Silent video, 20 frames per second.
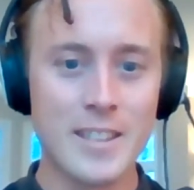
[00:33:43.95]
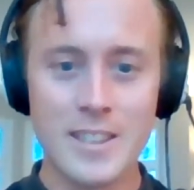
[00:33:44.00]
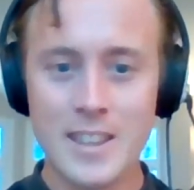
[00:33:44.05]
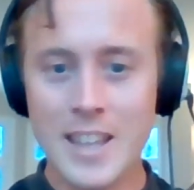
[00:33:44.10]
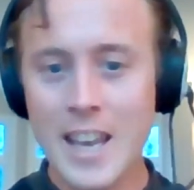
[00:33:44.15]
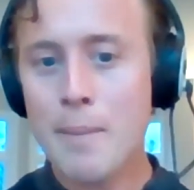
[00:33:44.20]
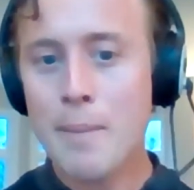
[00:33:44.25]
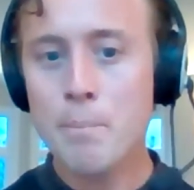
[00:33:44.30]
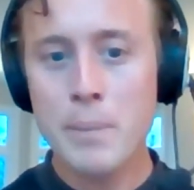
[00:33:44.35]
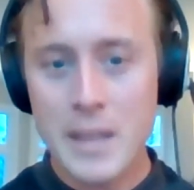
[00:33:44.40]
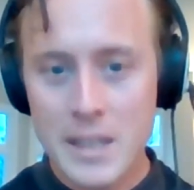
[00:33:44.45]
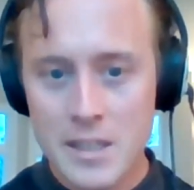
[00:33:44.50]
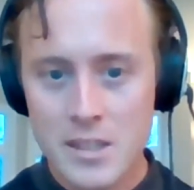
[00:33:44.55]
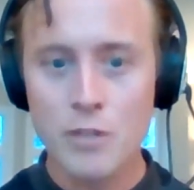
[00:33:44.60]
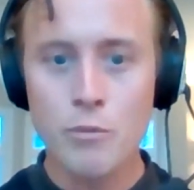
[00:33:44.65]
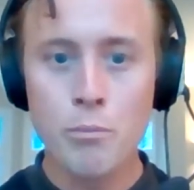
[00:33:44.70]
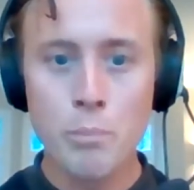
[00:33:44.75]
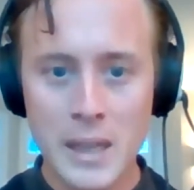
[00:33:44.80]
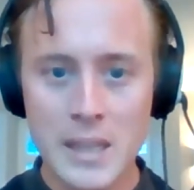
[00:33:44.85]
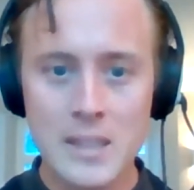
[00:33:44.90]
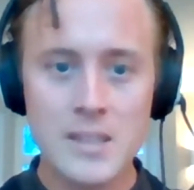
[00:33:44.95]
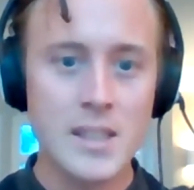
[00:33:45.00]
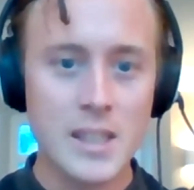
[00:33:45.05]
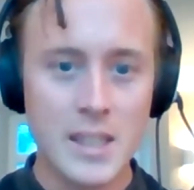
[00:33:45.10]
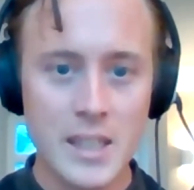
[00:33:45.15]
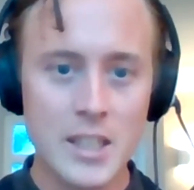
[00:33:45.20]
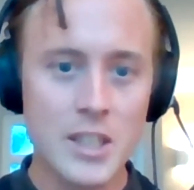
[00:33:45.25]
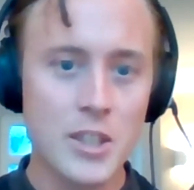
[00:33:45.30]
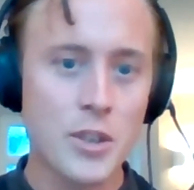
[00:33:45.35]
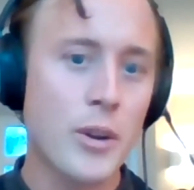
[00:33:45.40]
that piece of
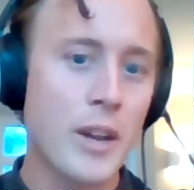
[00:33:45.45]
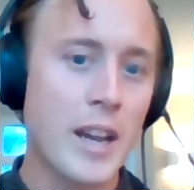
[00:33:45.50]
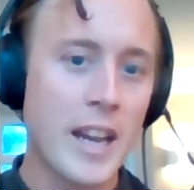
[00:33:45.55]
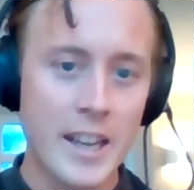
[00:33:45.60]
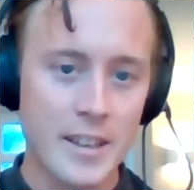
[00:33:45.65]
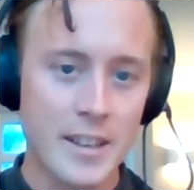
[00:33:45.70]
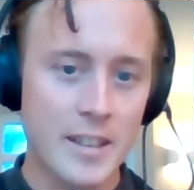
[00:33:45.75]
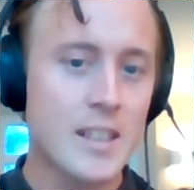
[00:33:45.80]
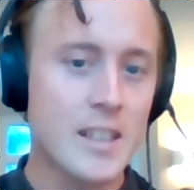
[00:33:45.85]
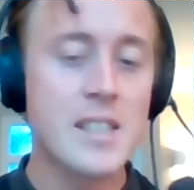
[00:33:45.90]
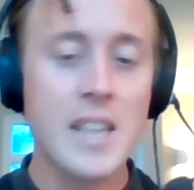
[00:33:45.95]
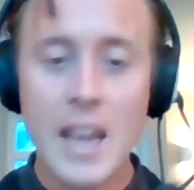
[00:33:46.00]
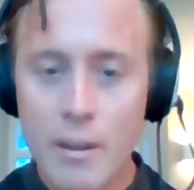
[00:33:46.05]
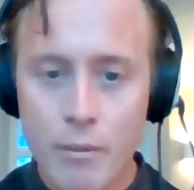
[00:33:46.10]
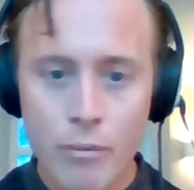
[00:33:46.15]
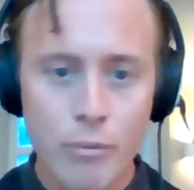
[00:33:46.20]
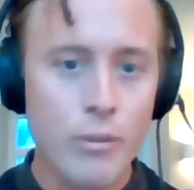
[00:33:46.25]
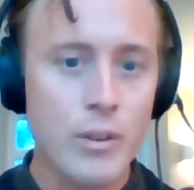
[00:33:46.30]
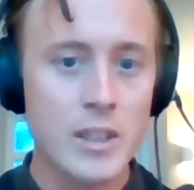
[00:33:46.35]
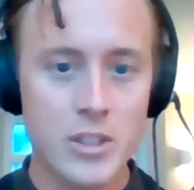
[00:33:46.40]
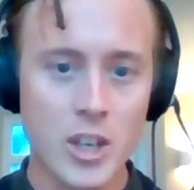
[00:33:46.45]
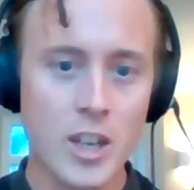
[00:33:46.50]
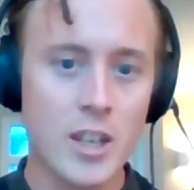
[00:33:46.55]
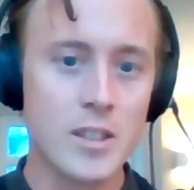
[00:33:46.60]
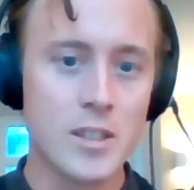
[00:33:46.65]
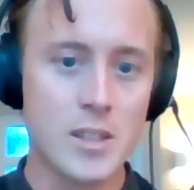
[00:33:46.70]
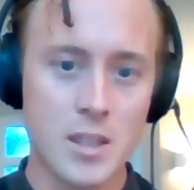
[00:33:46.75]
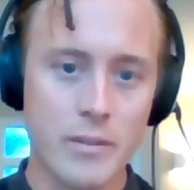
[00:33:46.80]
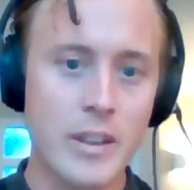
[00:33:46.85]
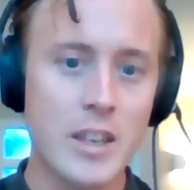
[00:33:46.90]
plastic in your hand has every
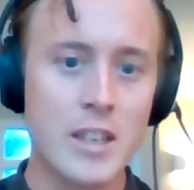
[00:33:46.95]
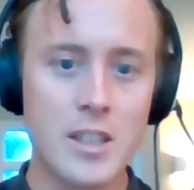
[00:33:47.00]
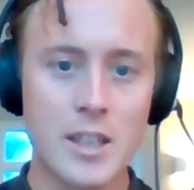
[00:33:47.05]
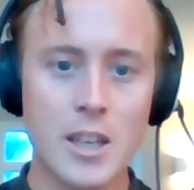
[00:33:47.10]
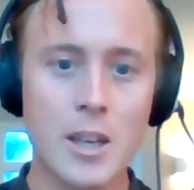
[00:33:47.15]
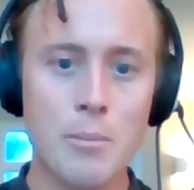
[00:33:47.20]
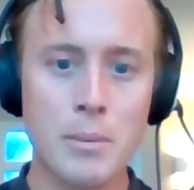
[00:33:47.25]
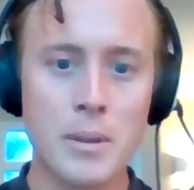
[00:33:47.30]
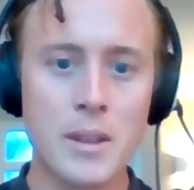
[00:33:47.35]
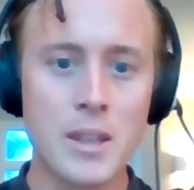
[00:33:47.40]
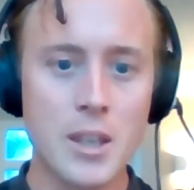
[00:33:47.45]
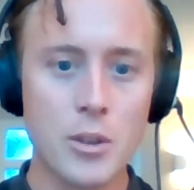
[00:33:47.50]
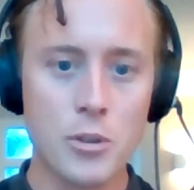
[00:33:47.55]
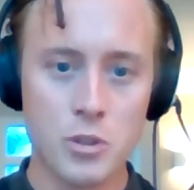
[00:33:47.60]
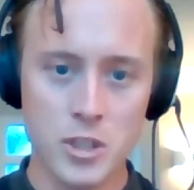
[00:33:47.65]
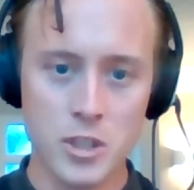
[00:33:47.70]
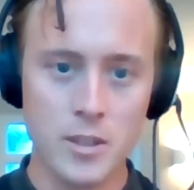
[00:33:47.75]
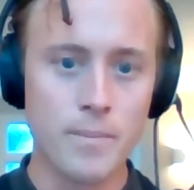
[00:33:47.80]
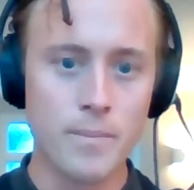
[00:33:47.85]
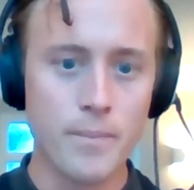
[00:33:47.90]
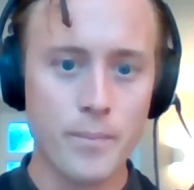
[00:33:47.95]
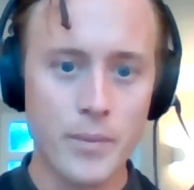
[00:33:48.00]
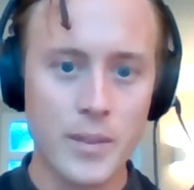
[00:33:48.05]
chance of ending up in the ocean.